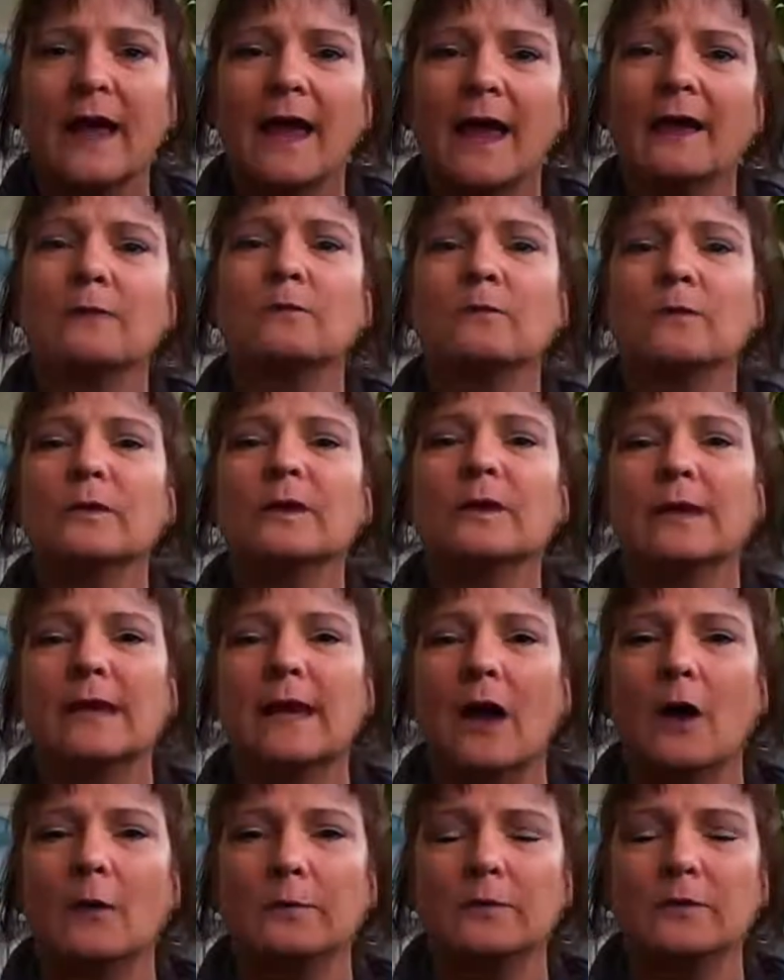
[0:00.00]
and really
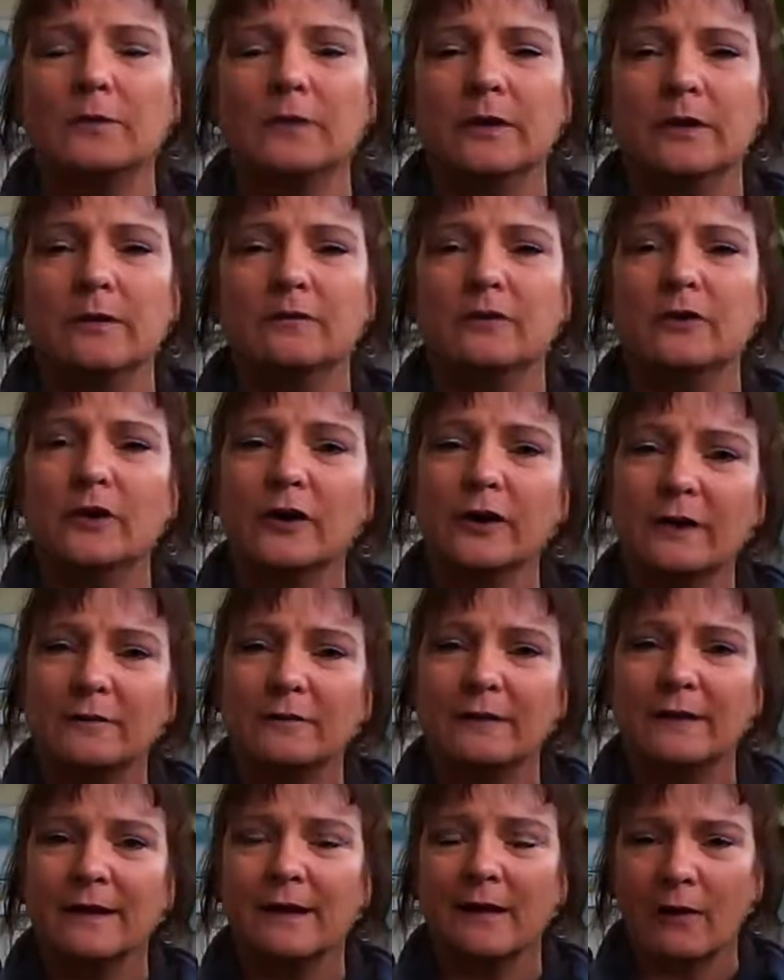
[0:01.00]
help you
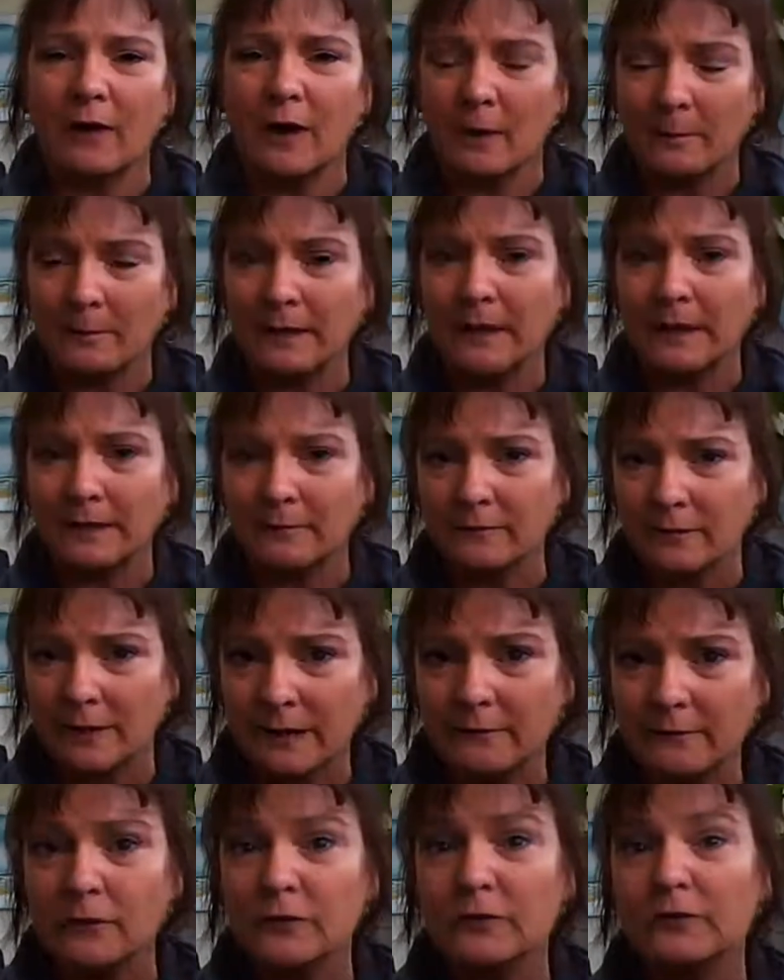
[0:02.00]

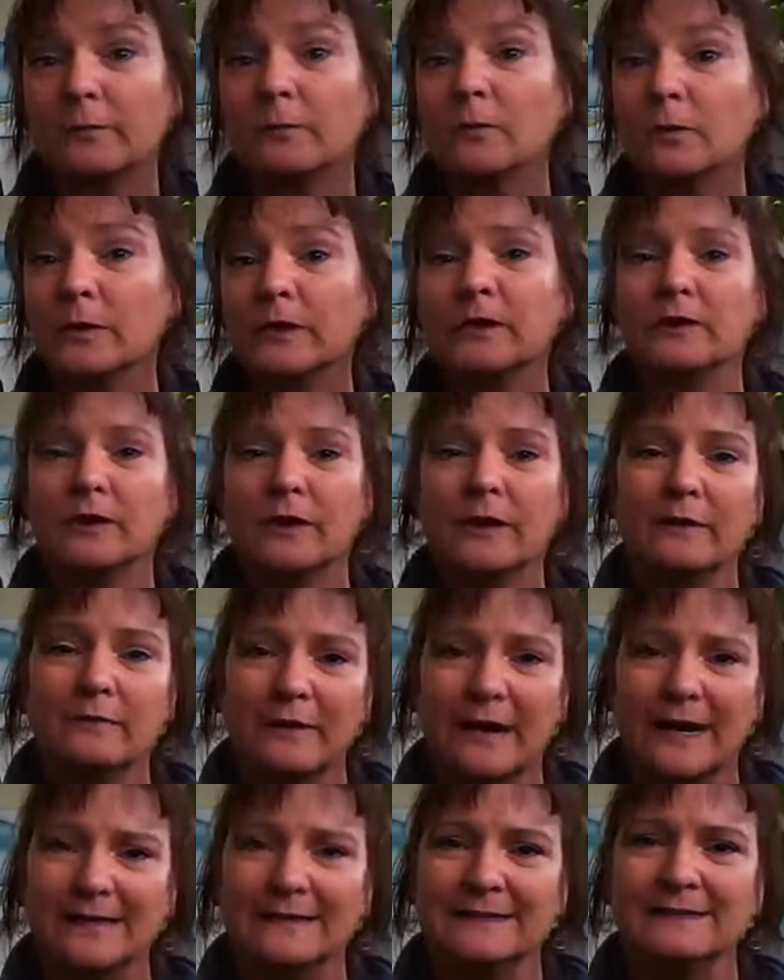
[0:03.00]
give you some really good
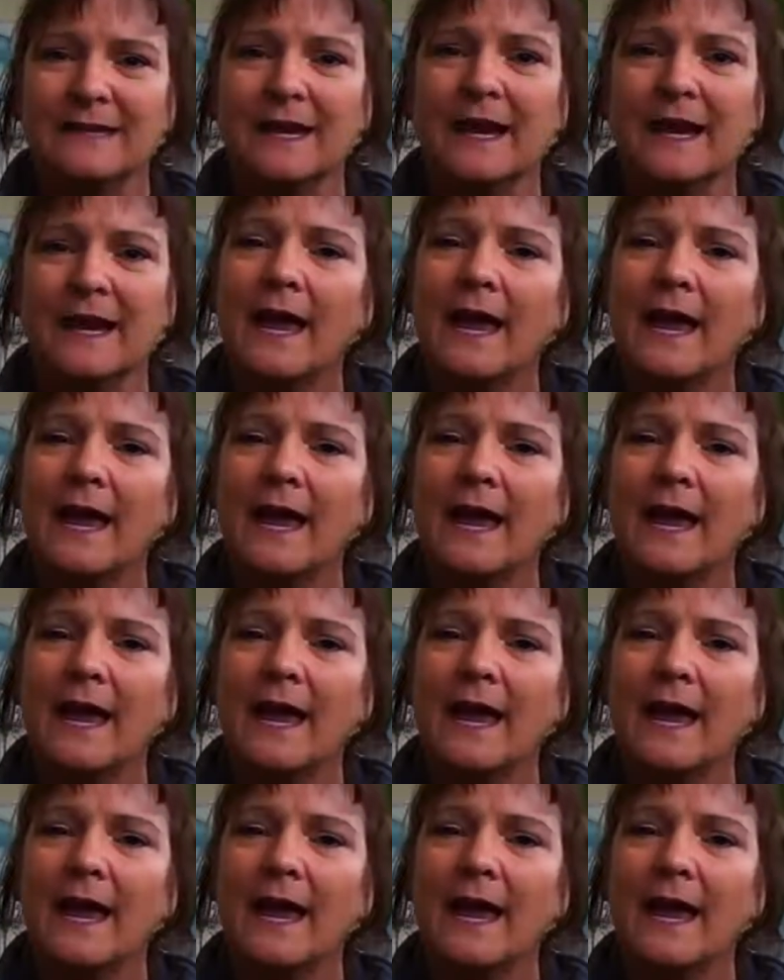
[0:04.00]
advice